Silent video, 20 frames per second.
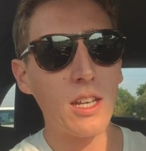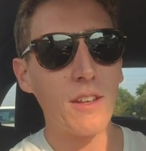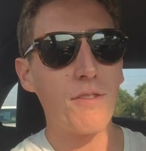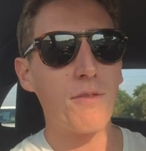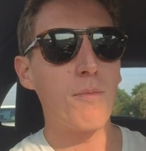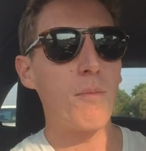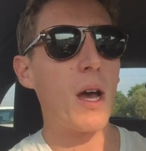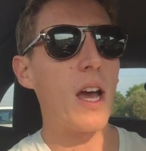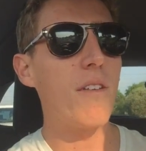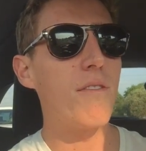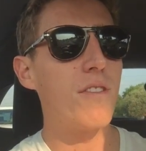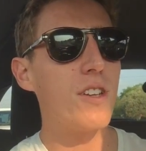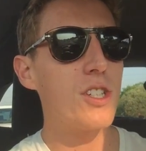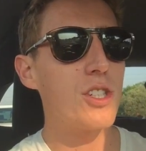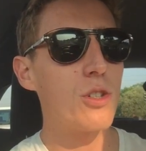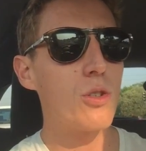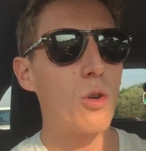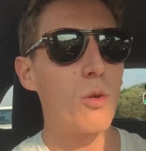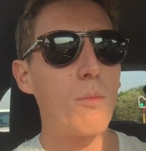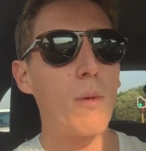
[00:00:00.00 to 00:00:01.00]
if my
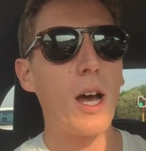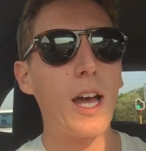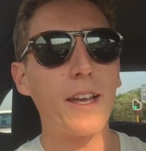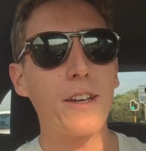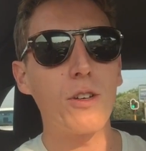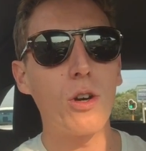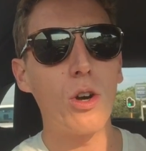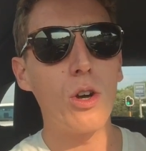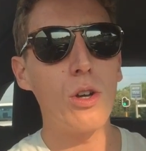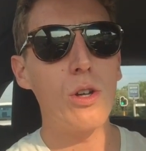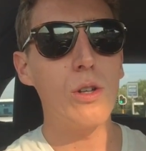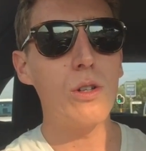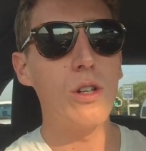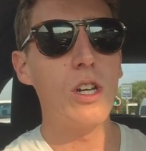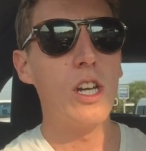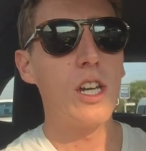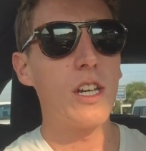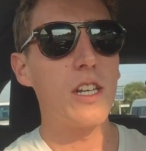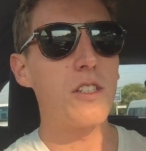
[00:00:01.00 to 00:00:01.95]
vision or my goal